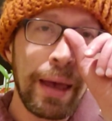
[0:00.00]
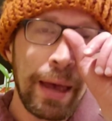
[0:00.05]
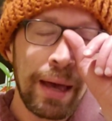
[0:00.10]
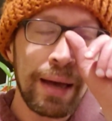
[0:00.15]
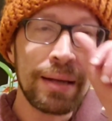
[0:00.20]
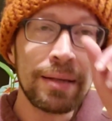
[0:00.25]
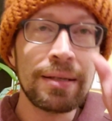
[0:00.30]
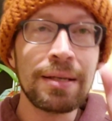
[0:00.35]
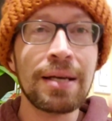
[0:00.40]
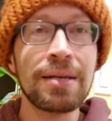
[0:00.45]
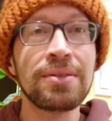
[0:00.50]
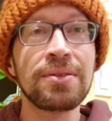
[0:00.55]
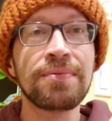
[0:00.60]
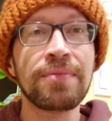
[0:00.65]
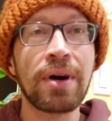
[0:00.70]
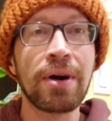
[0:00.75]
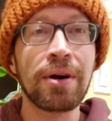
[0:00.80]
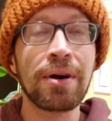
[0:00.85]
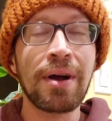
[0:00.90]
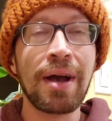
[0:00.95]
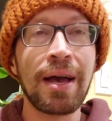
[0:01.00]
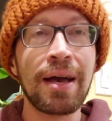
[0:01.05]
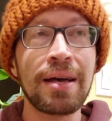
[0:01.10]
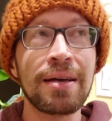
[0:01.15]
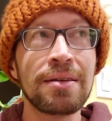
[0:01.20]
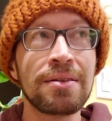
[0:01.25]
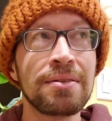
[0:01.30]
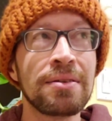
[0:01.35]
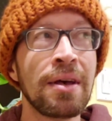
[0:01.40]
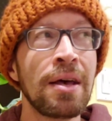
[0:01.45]
And as far
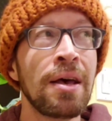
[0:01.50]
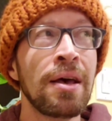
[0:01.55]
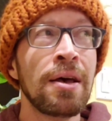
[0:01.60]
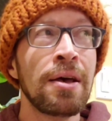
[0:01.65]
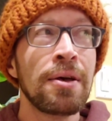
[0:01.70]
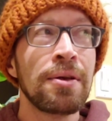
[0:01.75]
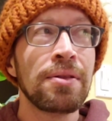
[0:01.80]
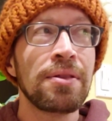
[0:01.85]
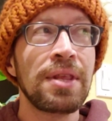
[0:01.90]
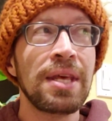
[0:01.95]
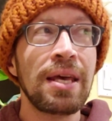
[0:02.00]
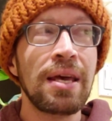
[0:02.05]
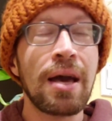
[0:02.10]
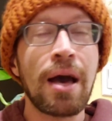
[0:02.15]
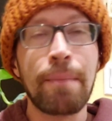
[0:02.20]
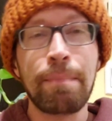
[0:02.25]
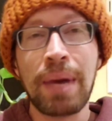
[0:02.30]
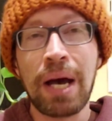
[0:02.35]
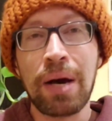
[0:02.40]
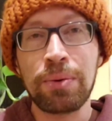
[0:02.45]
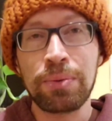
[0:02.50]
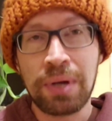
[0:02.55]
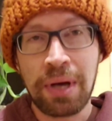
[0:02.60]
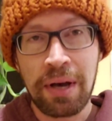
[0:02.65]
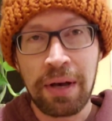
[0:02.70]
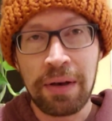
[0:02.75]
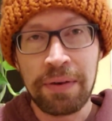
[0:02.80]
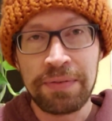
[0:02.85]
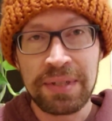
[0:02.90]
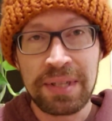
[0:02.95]
as the amount
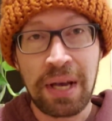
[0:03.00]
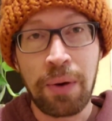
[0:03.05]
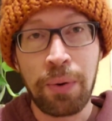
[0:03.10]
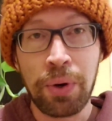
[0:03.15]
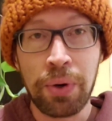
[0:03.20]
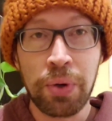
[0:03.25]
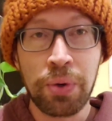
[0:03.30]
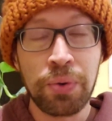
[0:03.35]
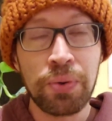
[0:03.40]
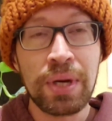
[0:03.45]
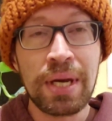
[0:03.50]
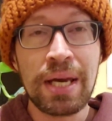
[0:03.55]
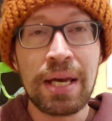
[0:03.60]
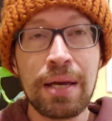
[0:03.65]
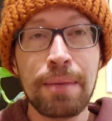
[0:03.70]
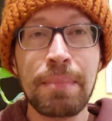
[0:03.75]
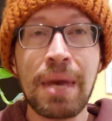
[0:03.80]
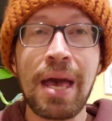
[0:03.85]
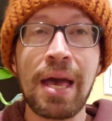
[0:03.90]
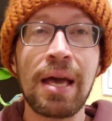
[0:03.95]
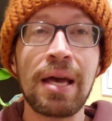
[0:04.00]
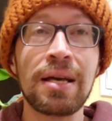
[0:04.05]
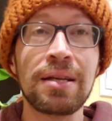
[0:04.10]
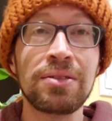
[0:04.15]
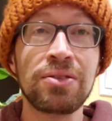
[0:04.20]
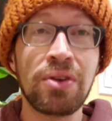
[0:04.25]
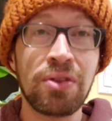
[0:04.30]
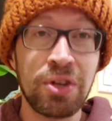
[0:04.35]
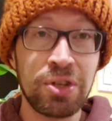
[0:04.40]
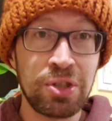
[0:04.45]
of sour cream
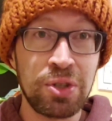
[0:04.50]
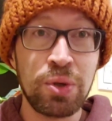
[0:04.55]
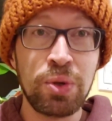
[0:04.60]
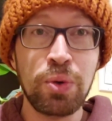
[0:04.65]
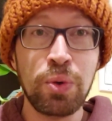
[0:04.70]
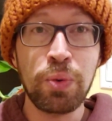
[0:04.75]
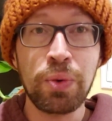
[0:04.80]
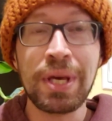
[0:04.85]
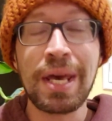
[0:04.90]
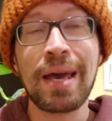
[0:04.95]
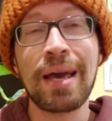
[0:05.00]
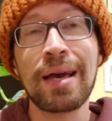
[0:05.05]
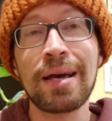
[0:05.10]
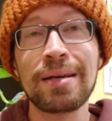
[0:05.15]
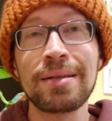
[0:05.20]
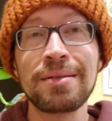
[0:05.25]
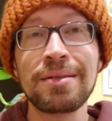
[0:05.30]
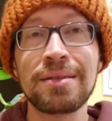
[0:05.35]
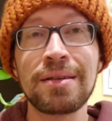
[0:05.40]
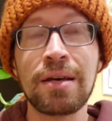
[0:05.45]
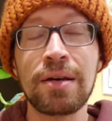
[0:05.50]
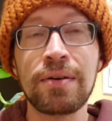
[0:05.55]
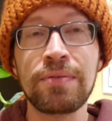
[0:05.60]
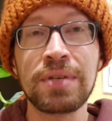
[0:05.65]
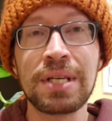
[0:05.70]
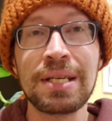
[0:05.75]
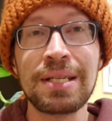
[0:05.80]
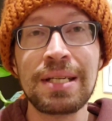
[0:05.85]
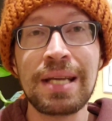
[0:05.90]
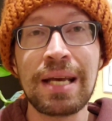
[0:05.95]
and the two cans
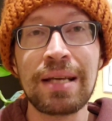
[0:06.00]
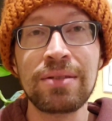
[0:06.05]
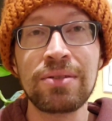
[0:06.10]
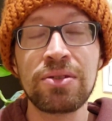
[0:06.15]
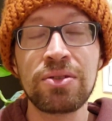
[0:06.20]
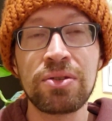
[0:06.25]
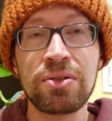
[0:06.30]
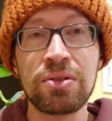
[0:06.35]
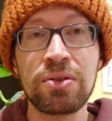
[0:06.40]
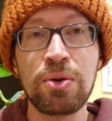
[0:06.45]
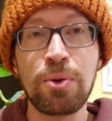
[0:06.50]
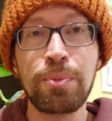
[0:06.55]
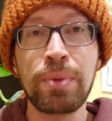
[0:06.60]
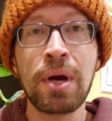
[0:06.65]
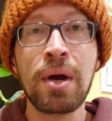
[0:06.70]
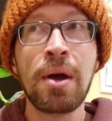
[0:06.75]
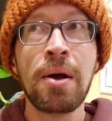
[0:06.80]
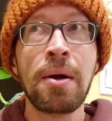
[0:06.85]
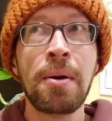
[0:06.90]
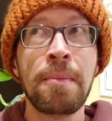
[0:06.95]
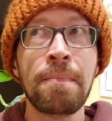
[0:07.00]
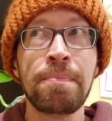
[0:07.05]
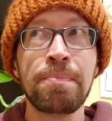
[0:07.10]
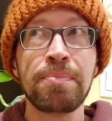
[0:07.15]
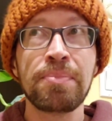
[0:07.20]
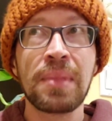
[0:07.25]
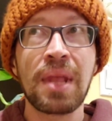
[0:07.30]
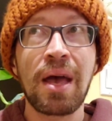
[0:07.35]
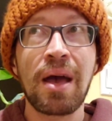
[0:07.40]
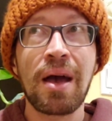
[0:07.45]
of condensed soup,
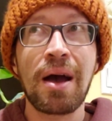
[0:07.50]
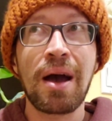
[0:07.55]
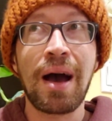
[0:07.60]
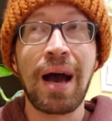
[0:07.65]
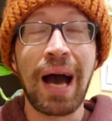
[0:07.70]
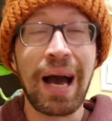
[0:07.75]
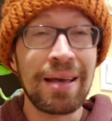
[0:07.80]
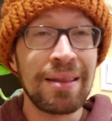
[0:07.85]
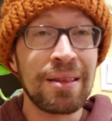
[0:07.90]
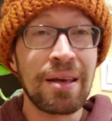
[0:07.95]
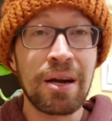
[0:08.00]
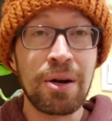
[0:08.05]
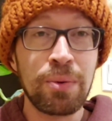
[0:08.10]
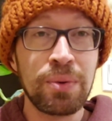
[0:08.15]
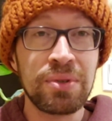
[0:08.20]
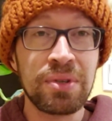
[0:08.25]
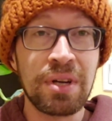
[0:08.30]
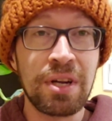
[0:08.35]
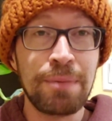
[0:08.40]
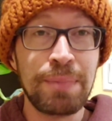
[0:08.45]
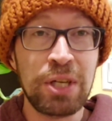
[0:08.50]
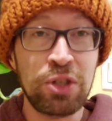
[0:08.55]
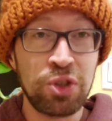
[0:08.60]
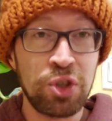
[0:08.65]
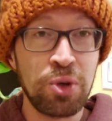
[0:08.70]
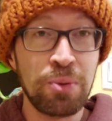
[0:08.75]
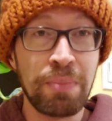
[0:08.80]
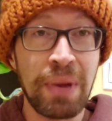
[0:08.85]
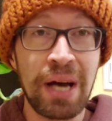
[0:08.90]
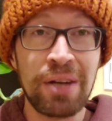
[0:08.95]
I thought it was going to be
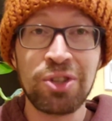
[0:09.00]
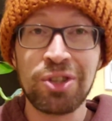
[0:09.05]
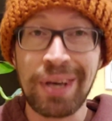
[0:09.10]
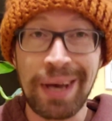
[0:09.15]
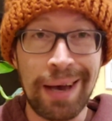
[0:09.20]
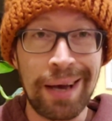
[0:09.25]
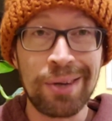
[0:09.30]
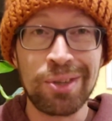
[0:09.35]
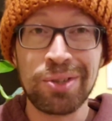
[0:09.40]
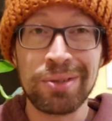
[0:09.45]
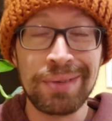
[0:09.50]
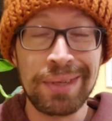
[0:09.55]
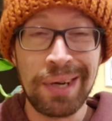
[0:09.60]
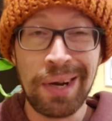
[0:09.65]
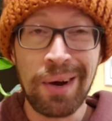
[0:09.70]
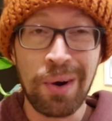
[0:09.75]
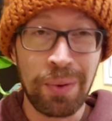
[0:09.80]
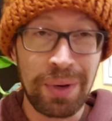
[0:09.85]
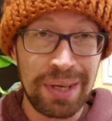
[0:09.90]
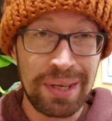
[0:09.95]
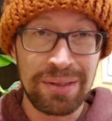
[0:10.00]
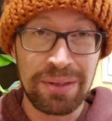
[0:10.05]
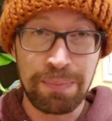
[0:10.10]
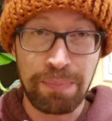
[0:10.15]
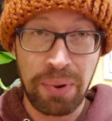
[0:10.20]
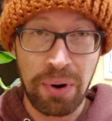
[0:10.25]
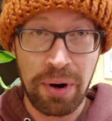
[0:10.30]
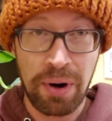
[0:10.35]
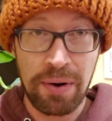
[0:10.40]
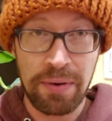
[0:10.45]
too much. Actually, no, it's
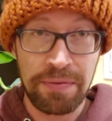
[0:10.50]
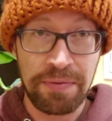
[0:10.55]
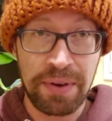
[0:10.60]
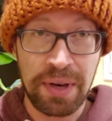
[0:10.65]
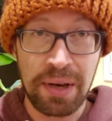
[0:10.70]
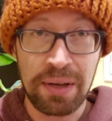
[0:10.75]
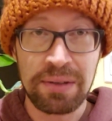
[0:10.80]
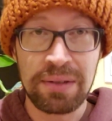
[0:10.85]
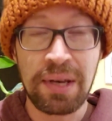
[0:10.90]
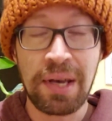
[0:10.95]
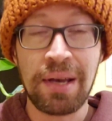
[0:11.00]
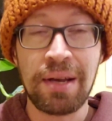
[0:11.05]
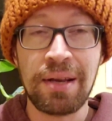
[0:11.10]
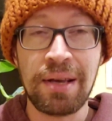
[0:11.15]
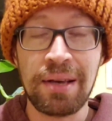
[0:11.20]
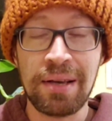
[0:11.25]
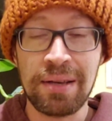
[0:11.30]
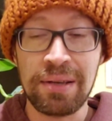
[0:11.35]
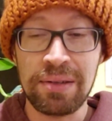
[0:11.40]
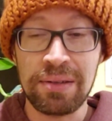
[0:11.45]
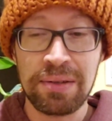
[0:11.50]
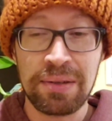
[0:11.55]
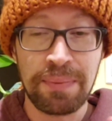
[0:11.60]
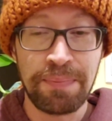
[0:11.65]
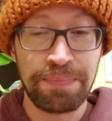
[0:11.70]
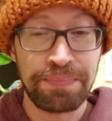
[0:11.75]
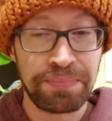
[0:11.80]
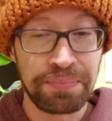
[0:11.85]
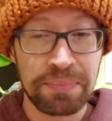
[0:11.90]
perfect. It is